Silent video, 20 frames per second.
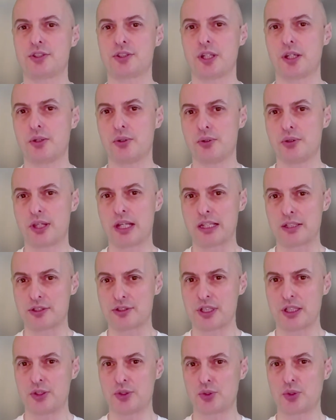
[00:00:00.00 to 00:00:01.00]
So that
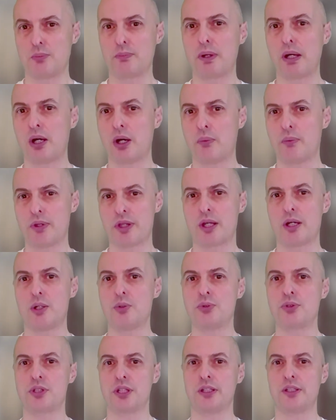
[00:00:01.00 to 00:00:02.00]
central part with
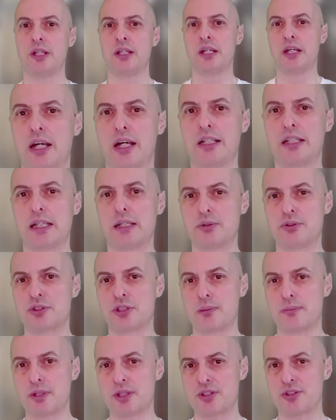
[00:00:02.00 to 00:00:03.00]
holes in allows
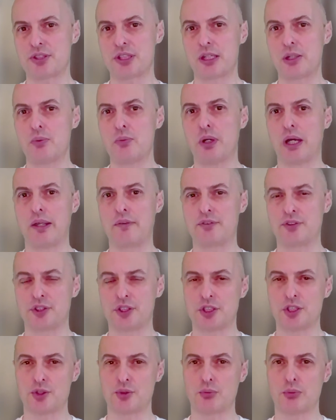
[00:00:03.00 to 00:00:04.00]
some of the sound waves
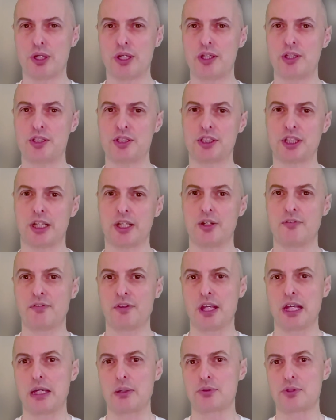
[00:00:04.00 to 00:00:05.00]
to just ricochet off
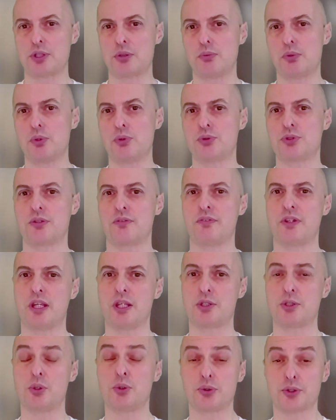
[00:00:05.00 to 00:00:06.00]
the outer walls of the
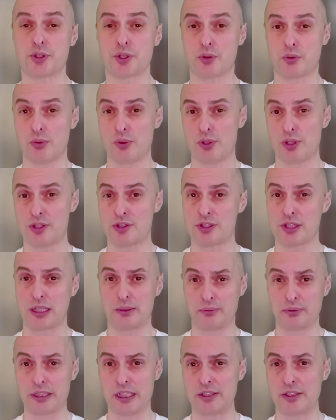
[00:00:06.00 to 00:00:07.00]
exhaust through the
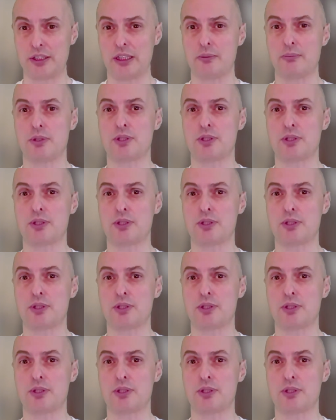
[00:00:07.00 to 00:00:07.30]
sound deadening